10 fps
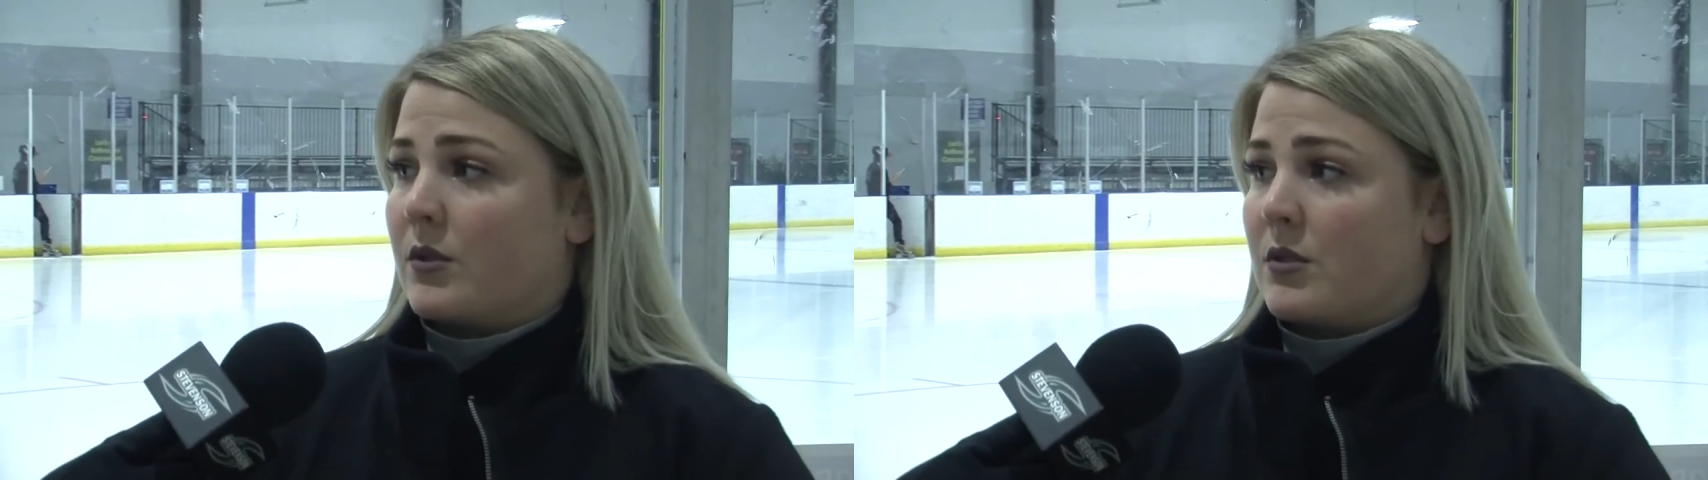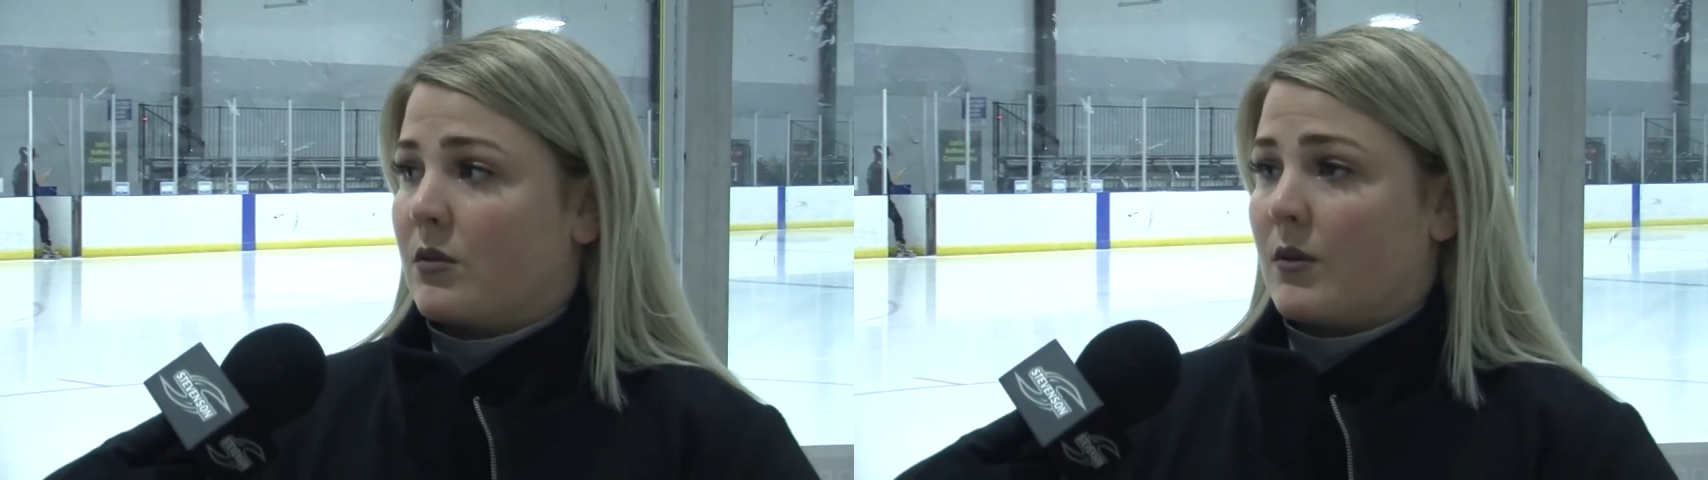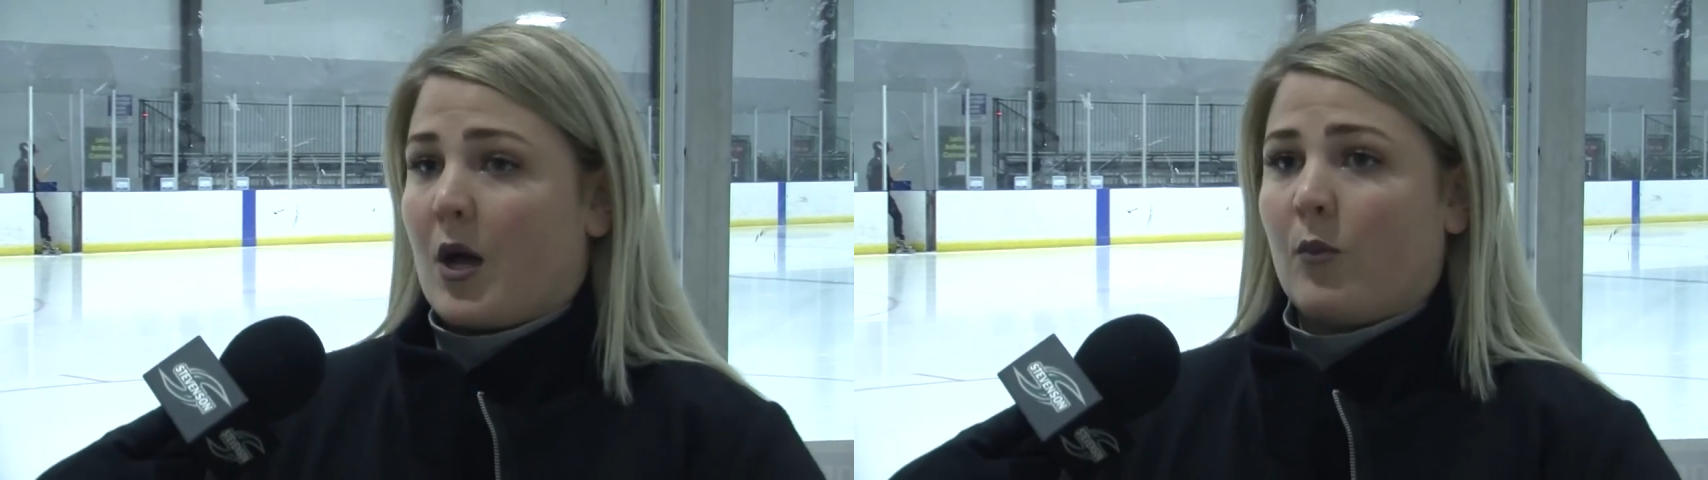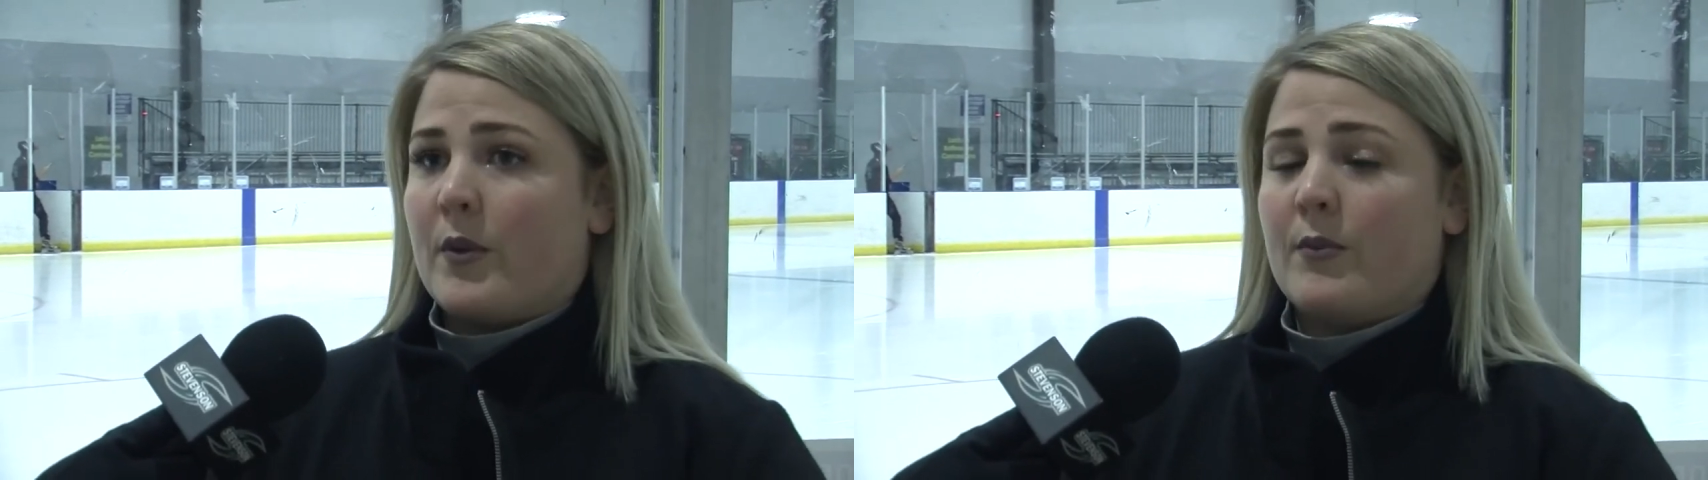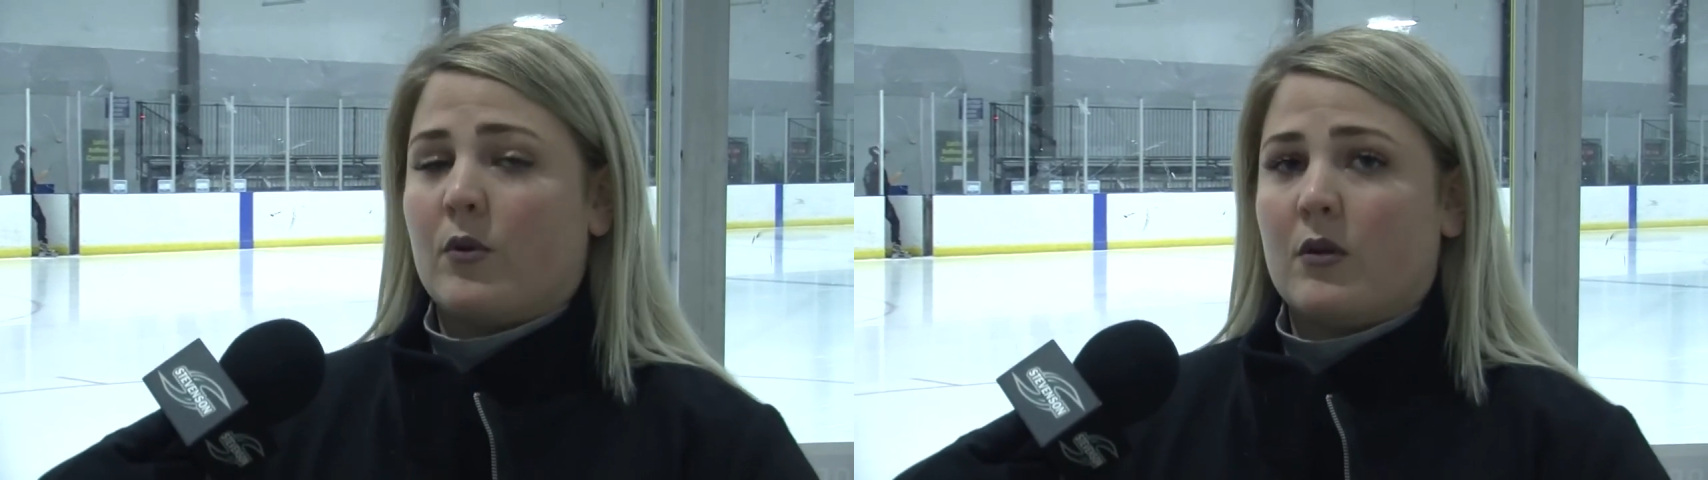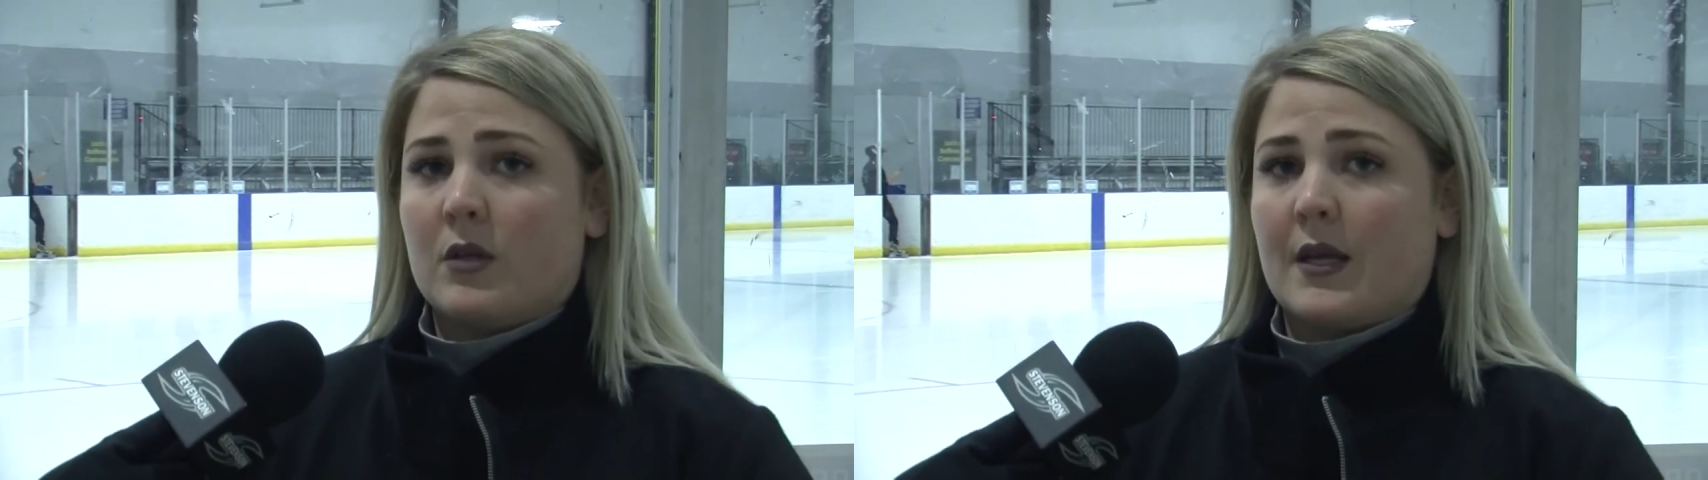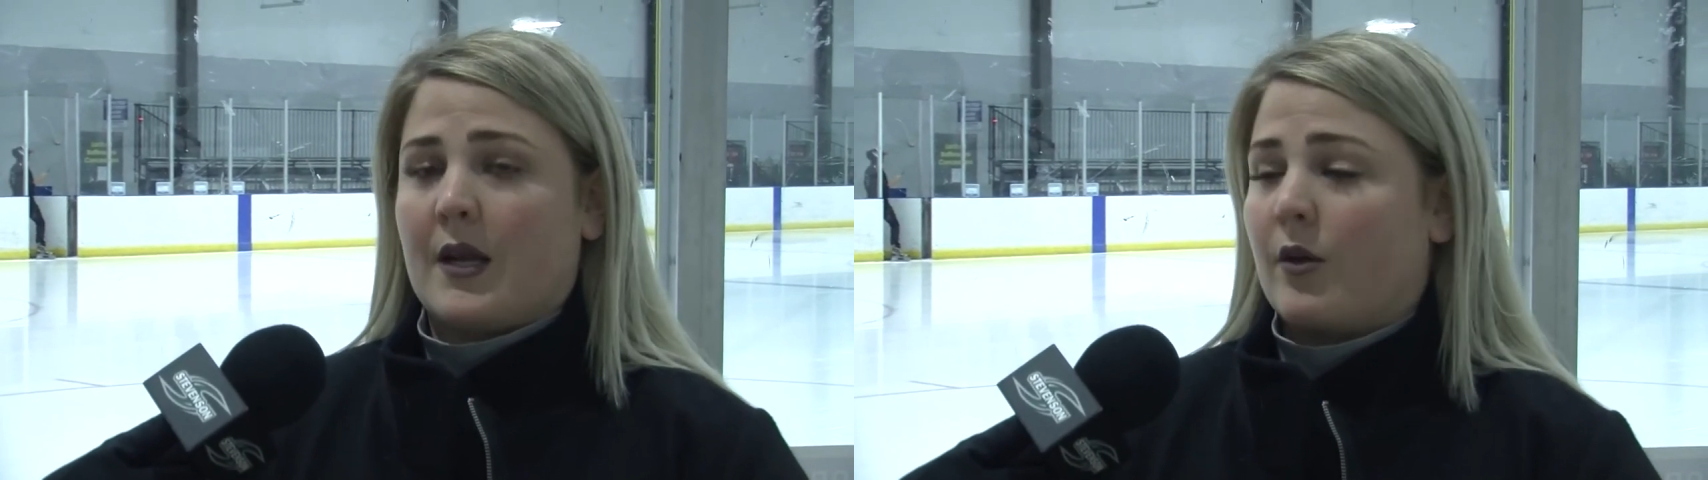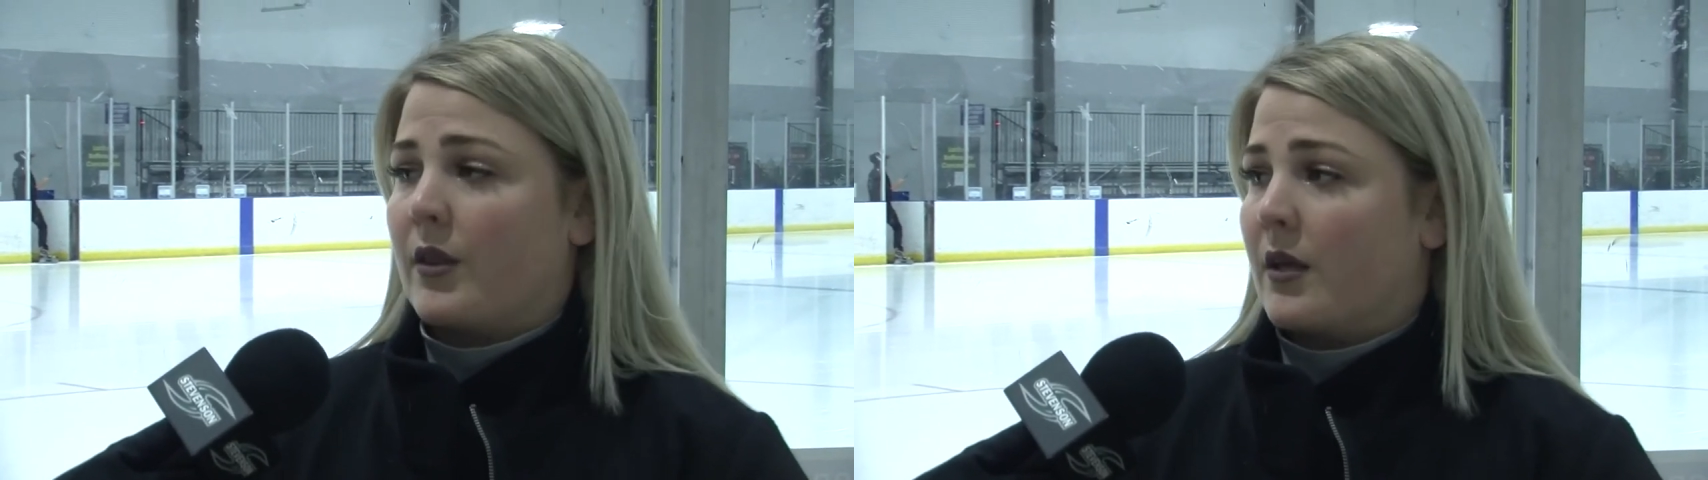to help people get
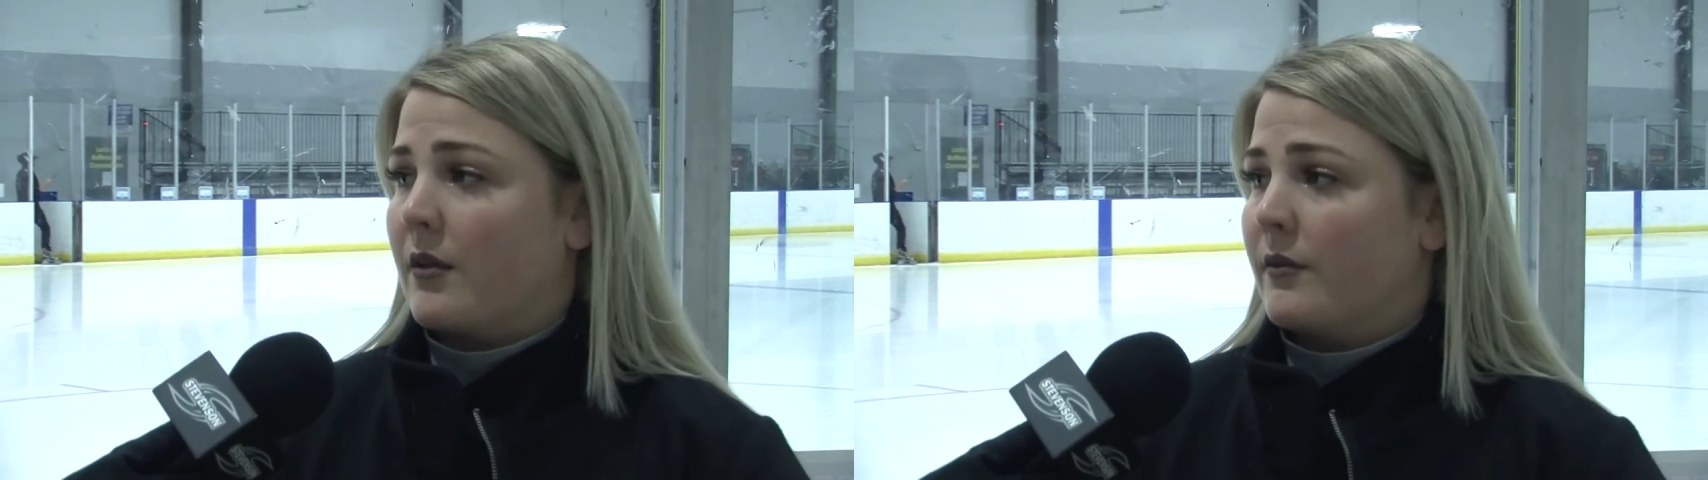healthy.